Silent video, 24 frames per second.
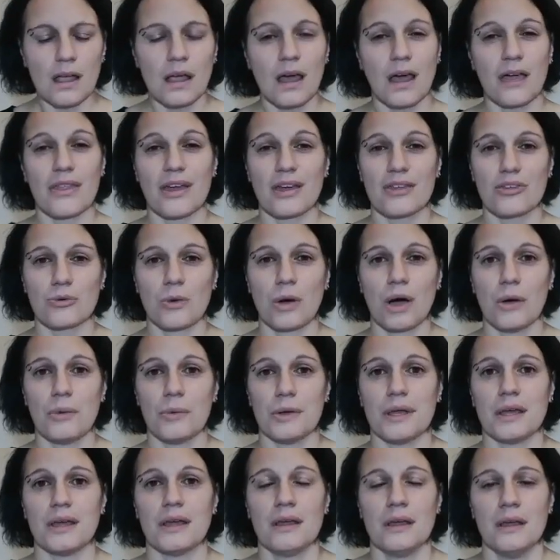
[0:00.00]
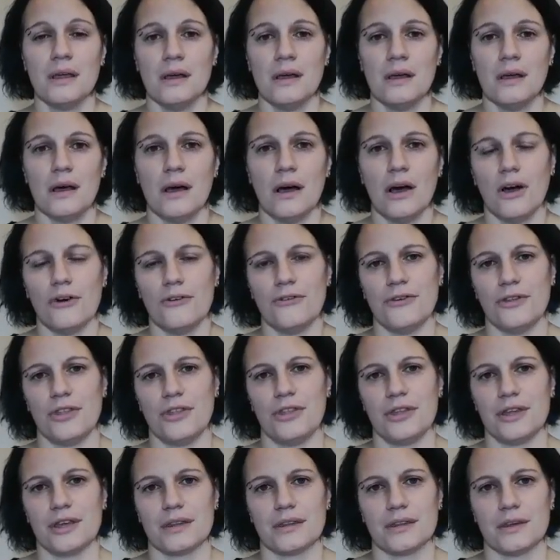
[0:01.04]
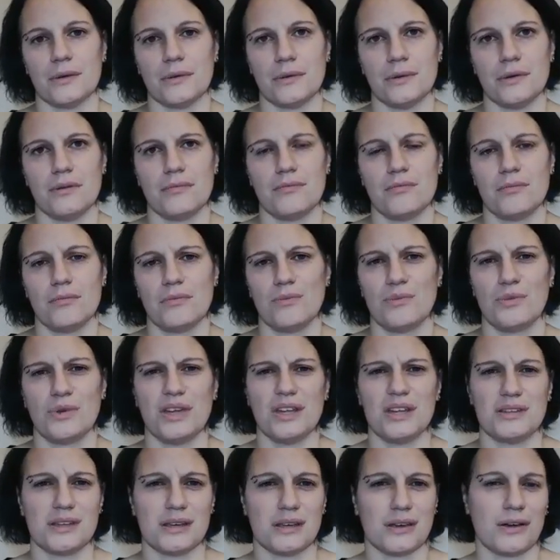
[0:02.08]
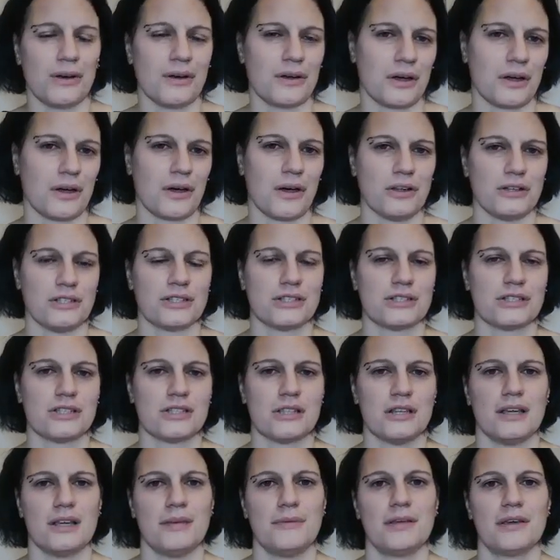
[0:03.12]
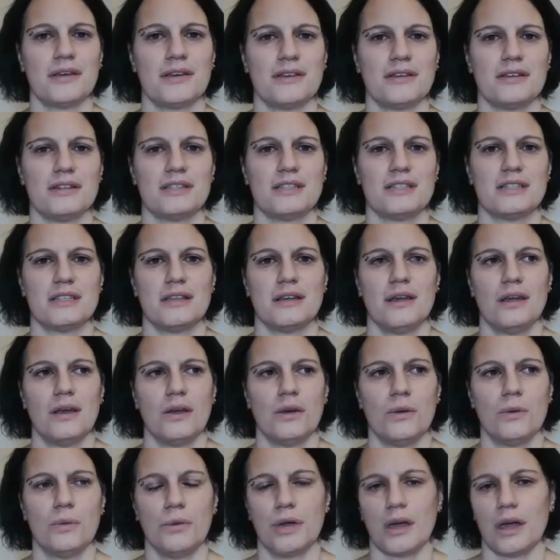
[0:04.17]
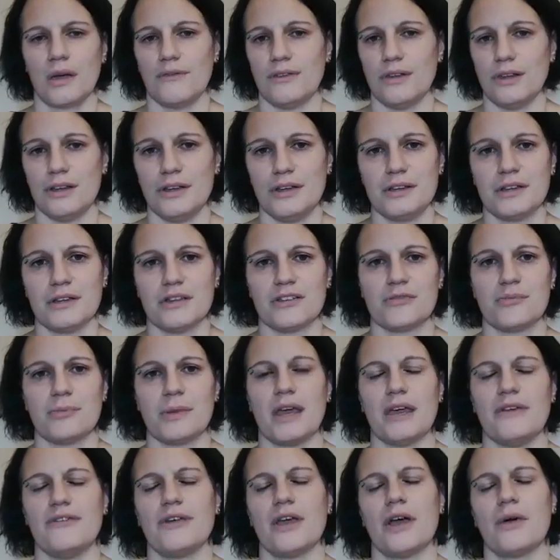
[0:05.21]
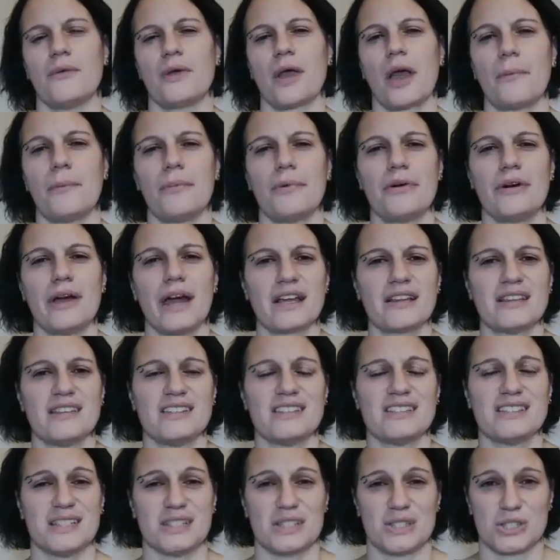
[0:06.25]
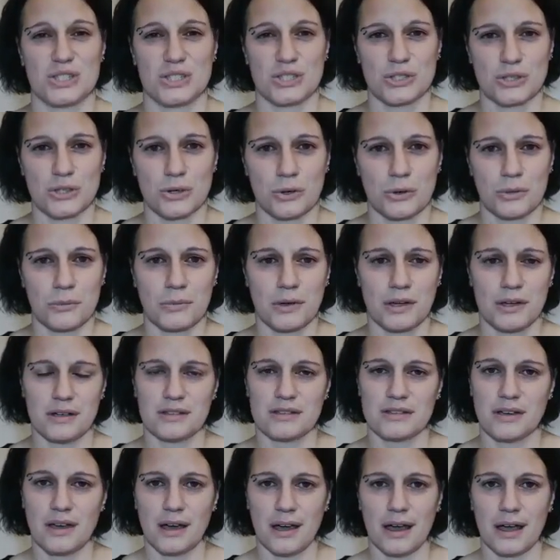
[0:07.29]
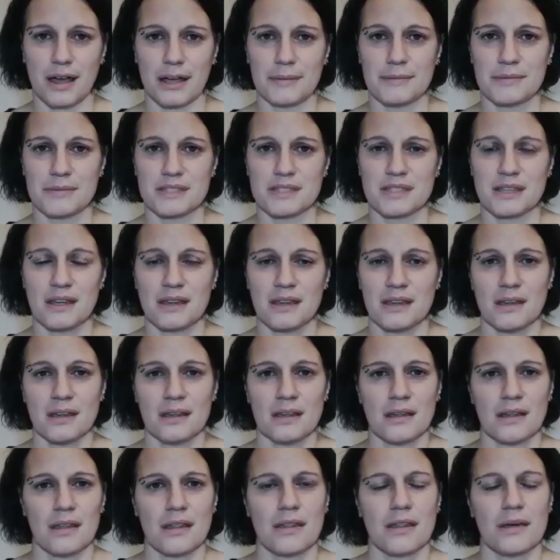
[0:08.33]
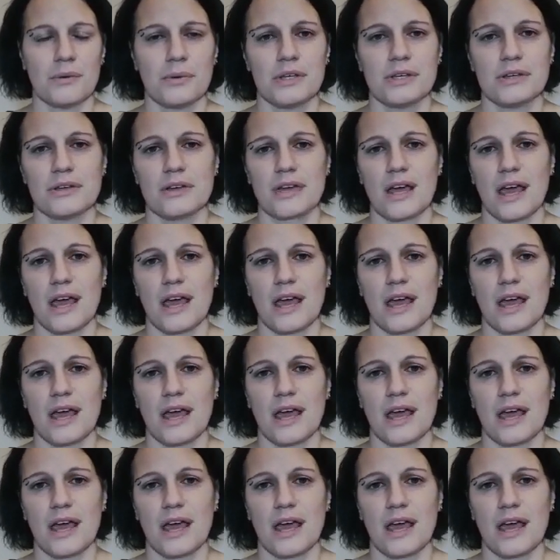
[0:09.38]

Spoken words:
And that's why we often think that we're eating unconsciously, because we have learned this behavior and we have practiced it so many times that we don't